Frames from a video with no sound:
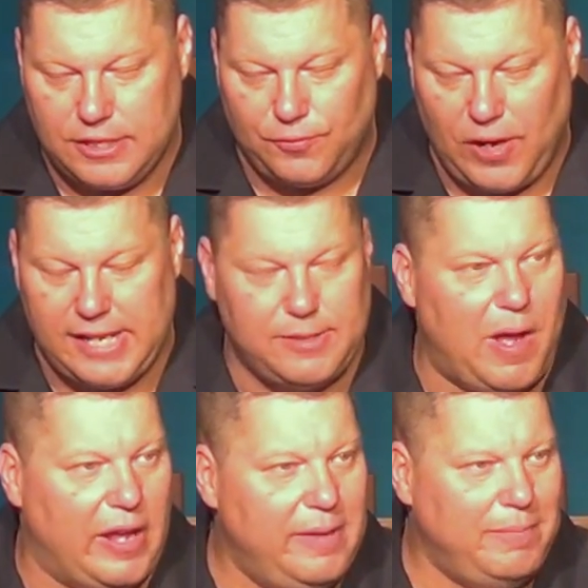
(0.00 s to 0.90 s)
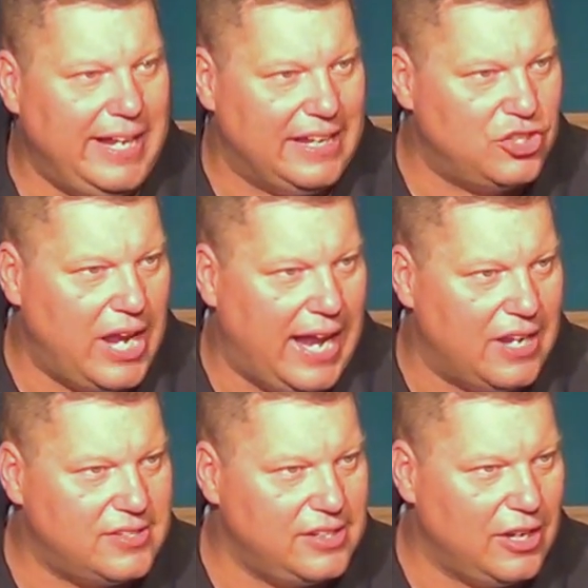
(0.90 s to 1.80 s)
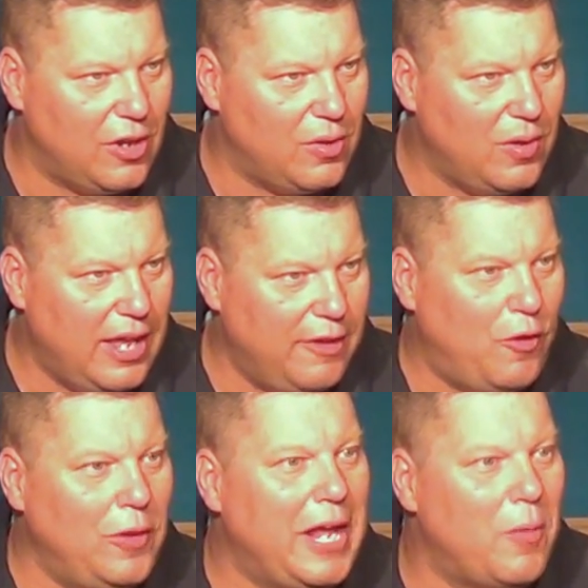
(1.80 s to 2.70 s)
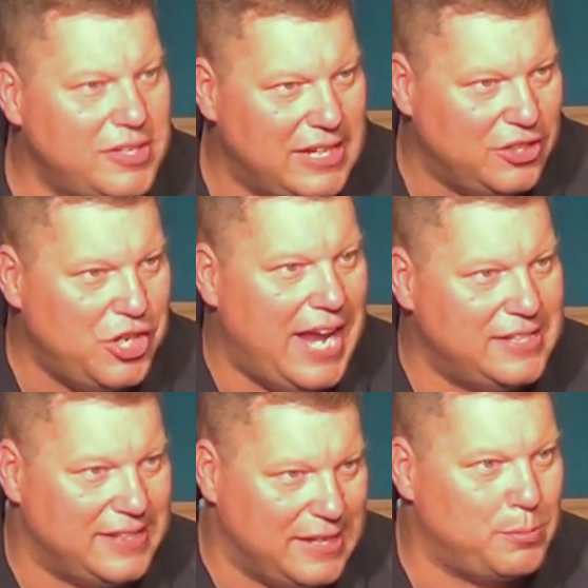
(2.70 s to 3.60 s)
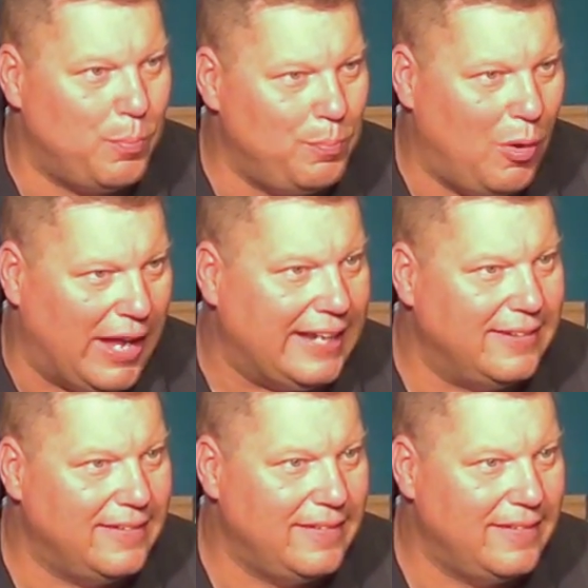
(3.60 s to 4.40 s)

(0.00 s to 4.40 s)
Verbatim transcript: this phrase about him being in chains. You know, if only I wasn't in chains at this point.